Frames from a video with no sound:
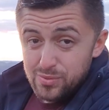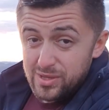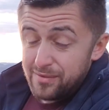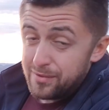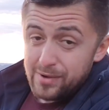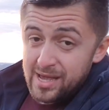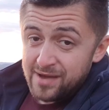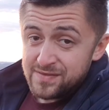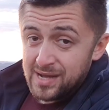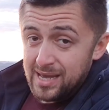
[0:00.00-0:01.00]
whenever we
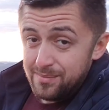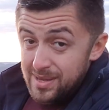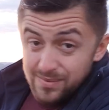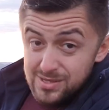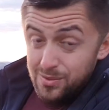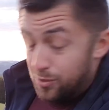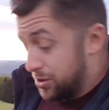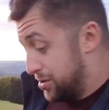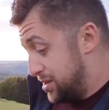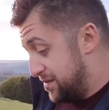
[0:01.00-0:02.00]
have time, maybe
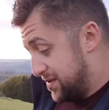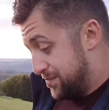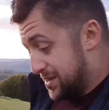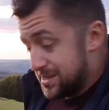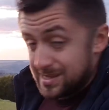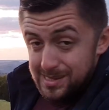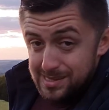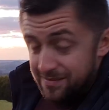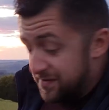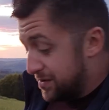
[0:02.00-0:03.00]
tomorrow even, but
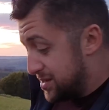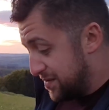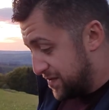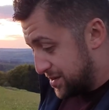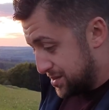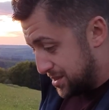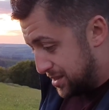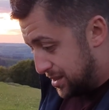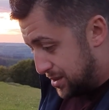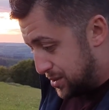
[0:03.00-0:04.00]
it's very difficult
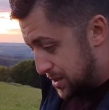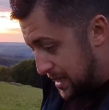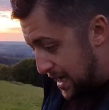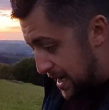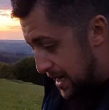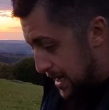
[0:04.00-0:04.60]
to say.